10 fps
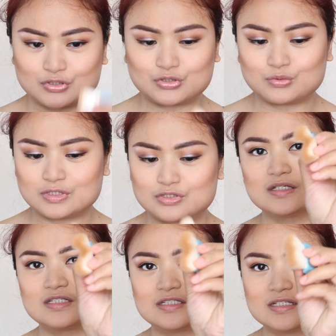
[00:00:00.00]
one too is
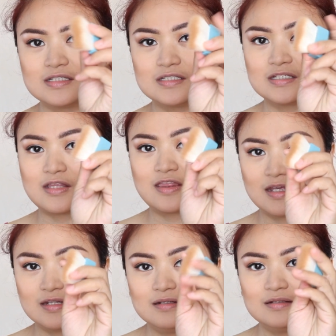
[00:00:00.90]
because since it's a
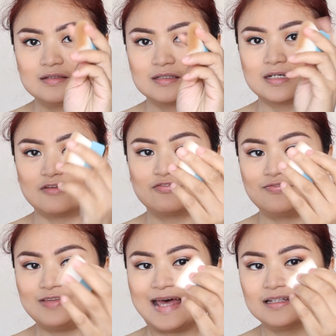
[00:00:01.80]
thin, like a
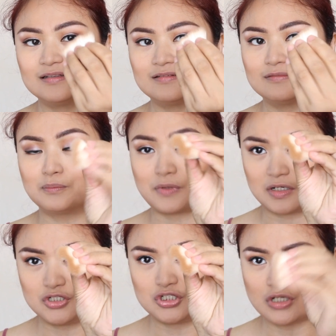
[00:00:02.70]
flat
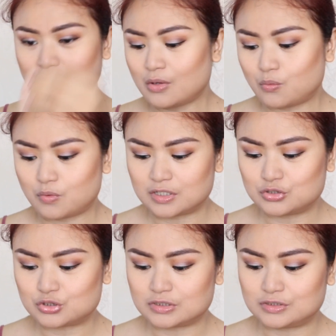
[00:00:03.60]
brush, what I
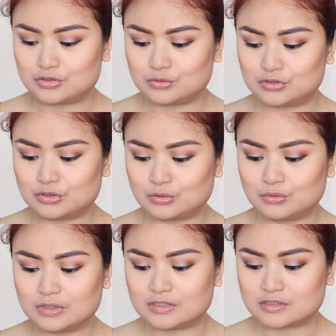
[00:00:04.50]
usually do
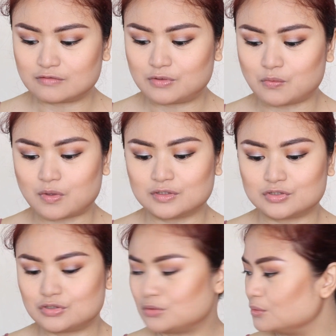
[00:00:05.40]
too is if you
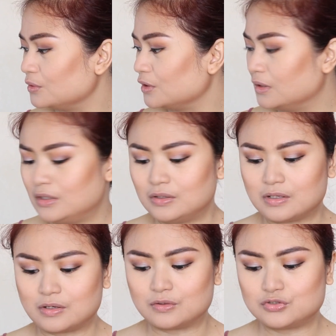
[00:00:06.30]
wanted to,
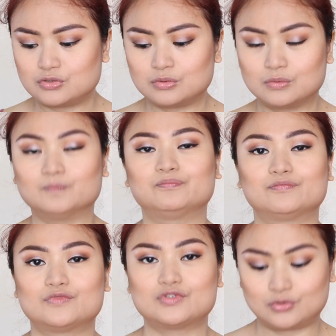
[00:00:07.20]
to
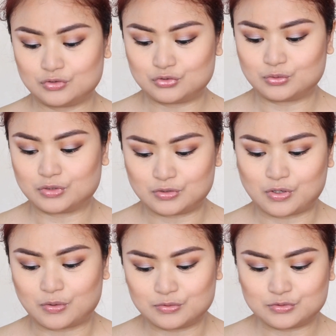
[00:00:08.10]
contour your
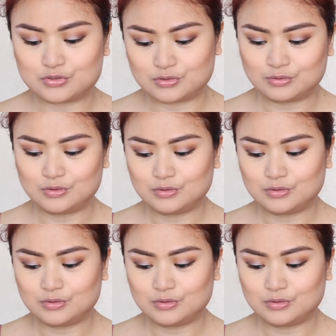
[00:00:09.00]
nose,